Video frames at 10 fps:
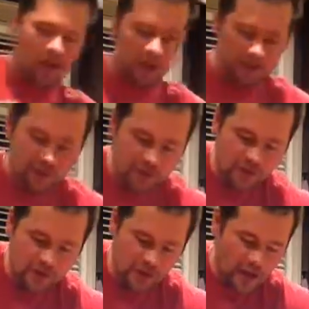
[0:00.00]
And just to
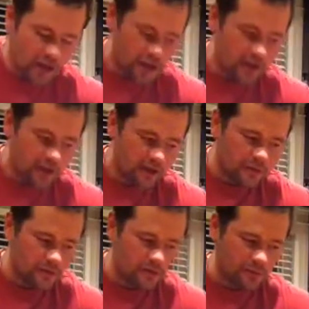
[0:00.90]
say,
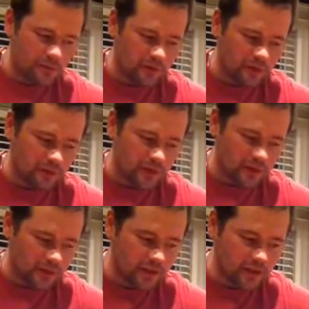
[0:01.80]
I forgot
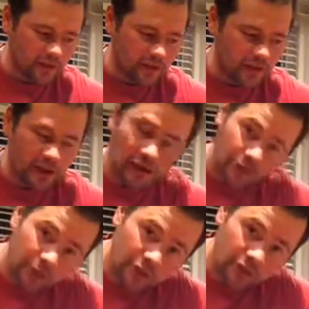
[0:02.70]
to tell you, I got a
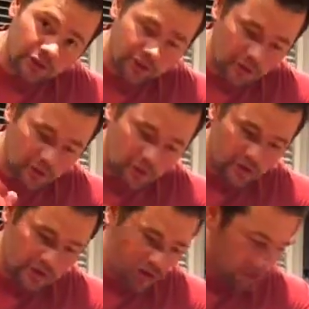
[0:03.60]
bigger disc used
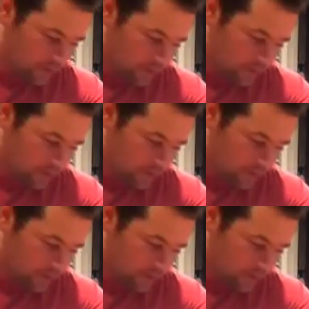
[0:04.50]
now.